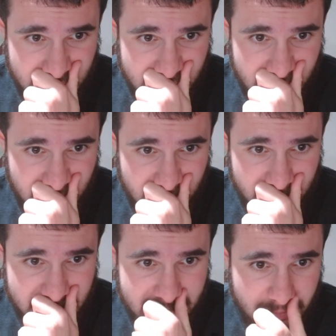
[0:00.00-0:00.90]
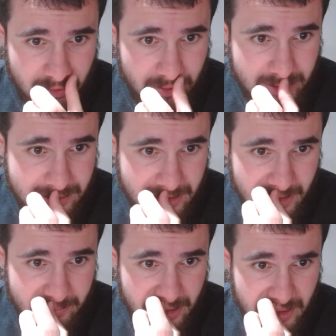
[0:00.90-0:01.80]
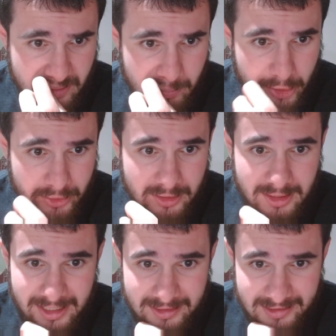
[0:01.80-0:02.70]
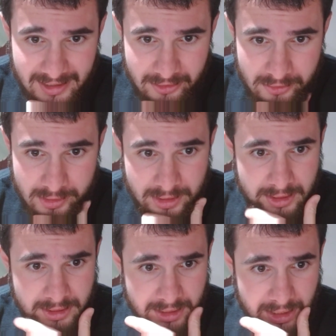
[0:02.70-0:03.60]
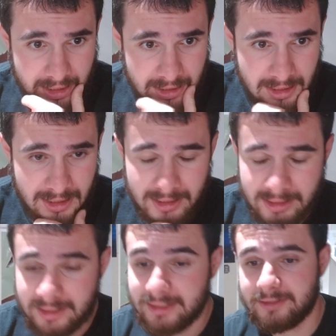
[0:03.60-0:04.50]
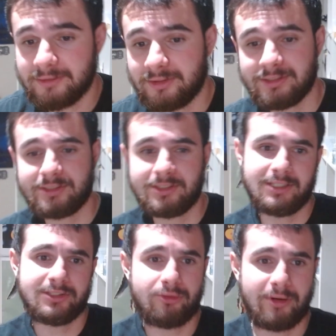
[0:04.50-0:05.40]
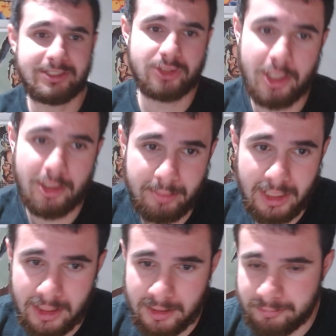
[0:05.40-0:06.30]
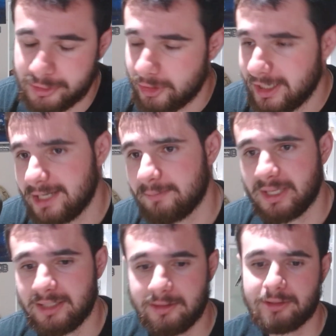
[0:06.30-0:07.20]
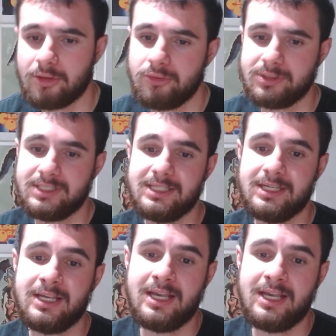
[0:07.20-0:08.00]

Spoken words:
Here, let me just pull this up. Martin Landau uh does such a great job portraying Bella Lugosi.